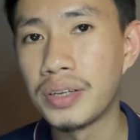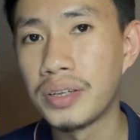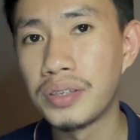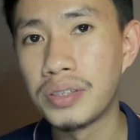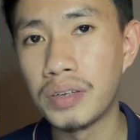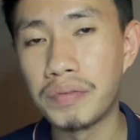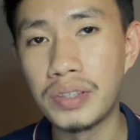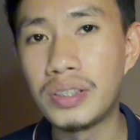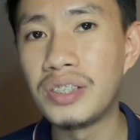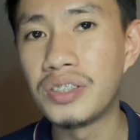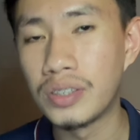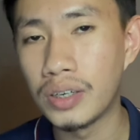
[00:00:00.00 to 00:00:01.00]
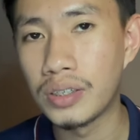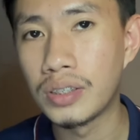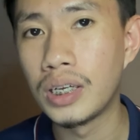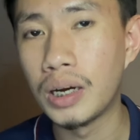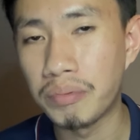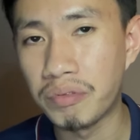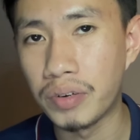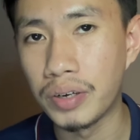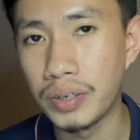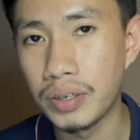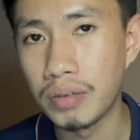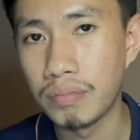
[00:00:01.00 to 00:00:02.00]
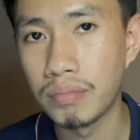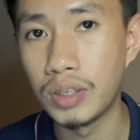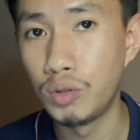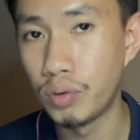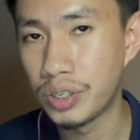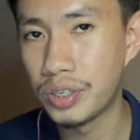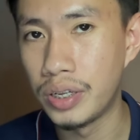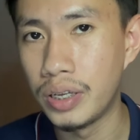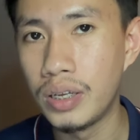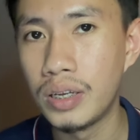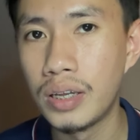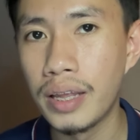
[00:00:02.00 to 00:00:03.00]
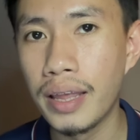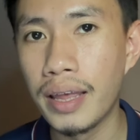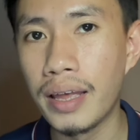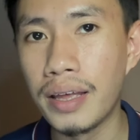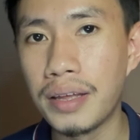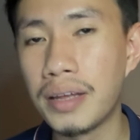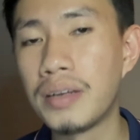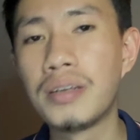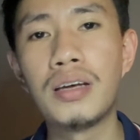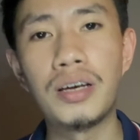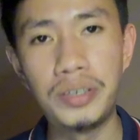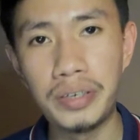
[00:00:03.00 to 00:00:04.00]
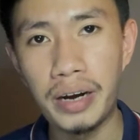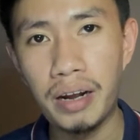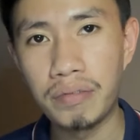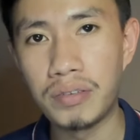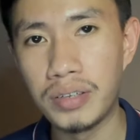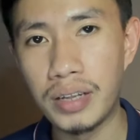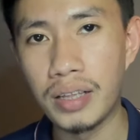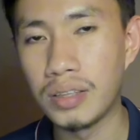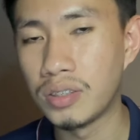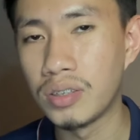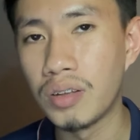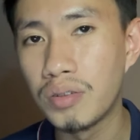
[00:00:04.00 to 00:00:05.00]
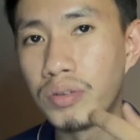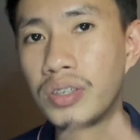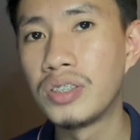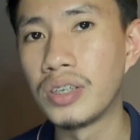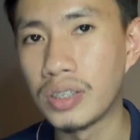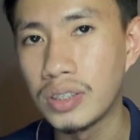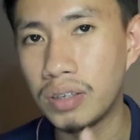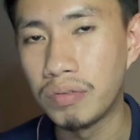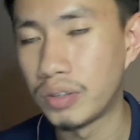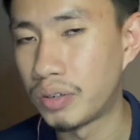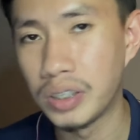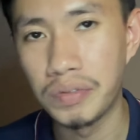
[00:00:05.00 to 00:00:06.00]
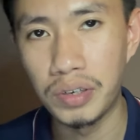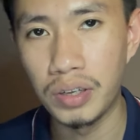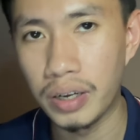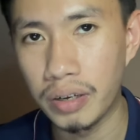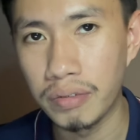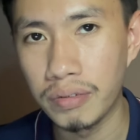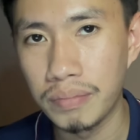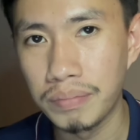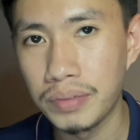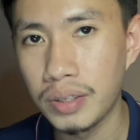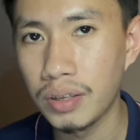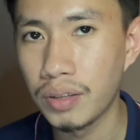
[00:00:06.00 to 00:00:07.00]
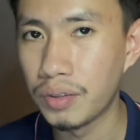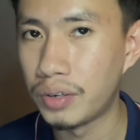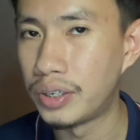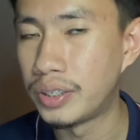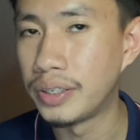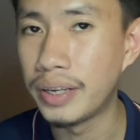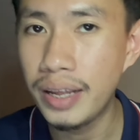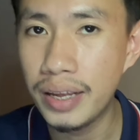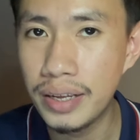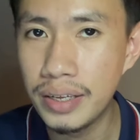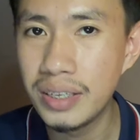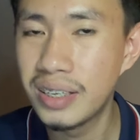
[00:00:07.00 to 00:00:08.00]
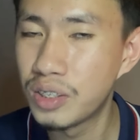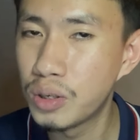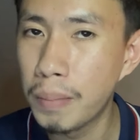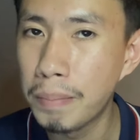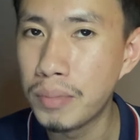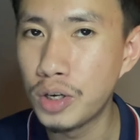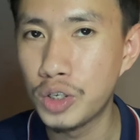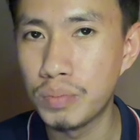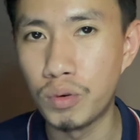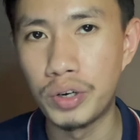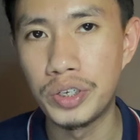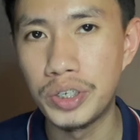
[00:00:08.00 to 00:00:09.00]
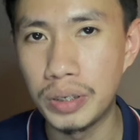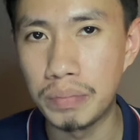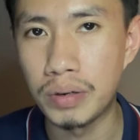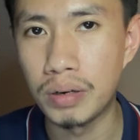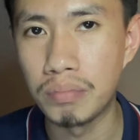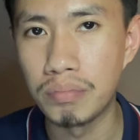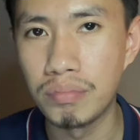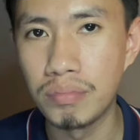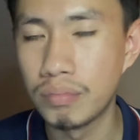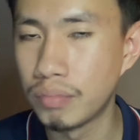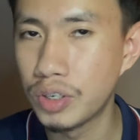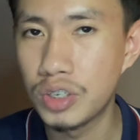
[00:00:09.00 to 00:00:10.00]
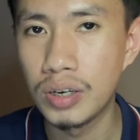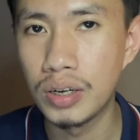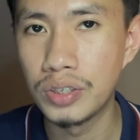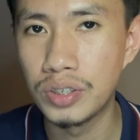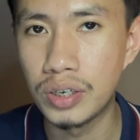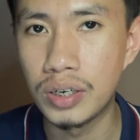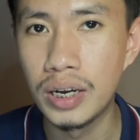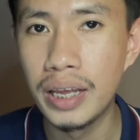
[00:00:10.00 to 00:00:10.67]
1760 upfront in USD, and a year after that is 360 for the rest of your life. 13A, it's much more cheaper, much lesser,